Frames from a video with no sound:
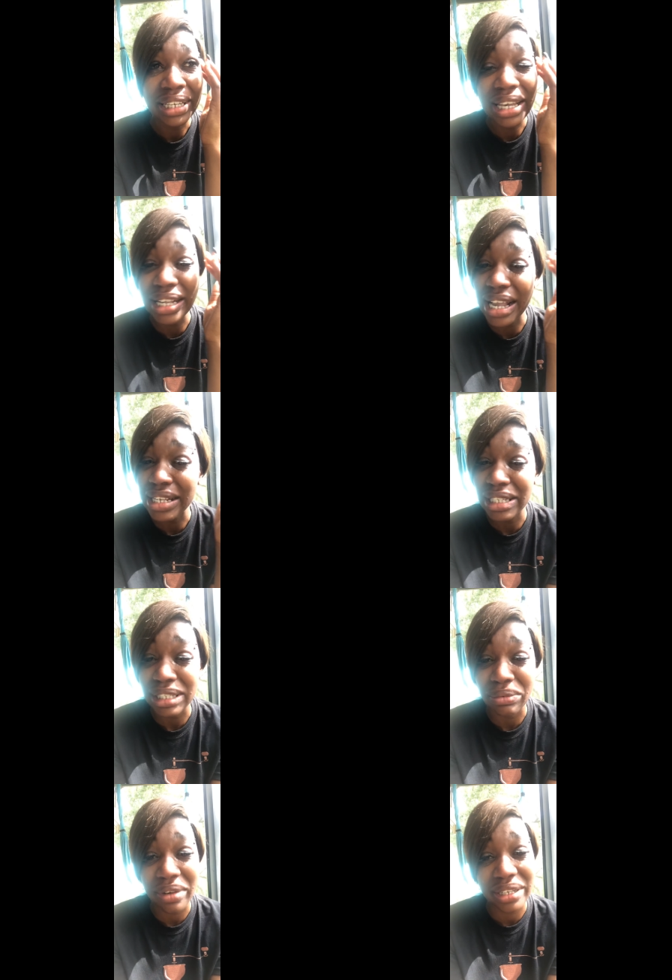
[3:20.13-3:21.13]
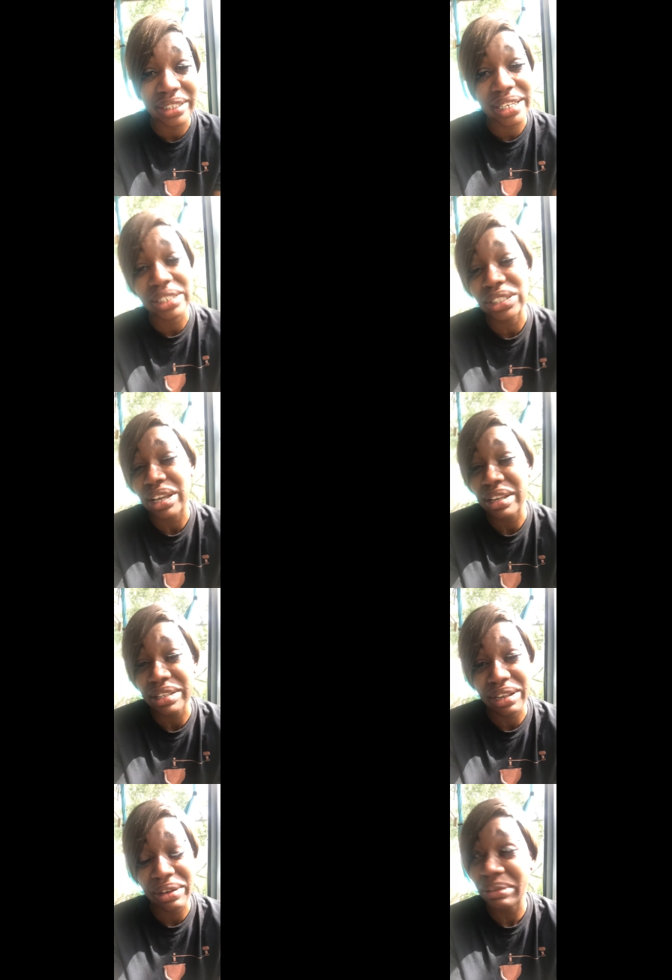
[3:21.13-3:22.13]
And I just want to let y'all
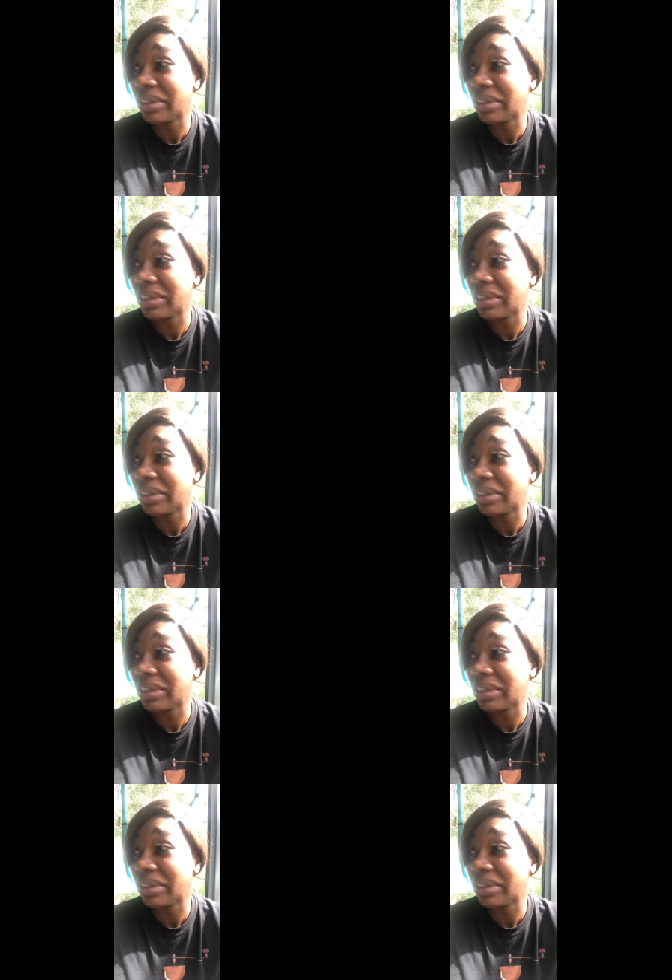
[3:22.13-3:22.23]
know